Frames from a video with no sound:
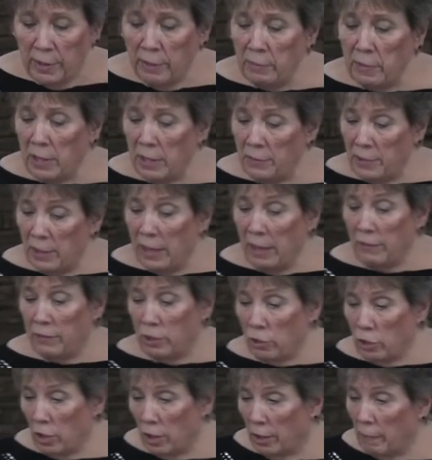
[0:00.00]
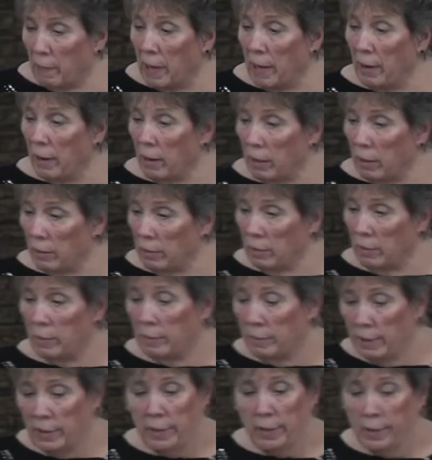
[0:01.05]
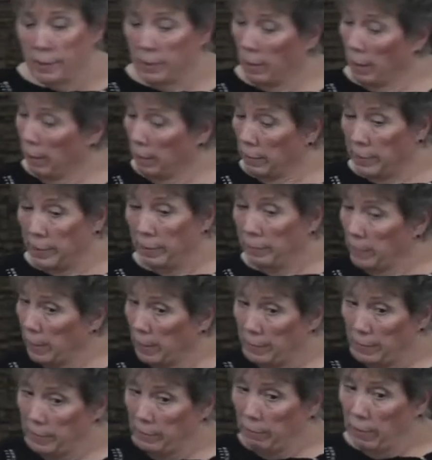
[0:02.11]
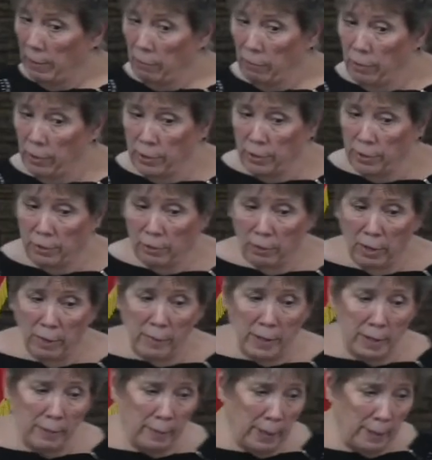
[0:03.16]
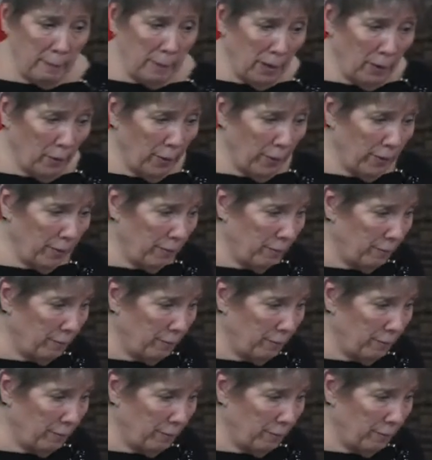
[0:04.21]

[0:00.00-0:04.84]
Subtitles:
Sometimes I have to check my heart because sometimes the right words don't come out of my mouth.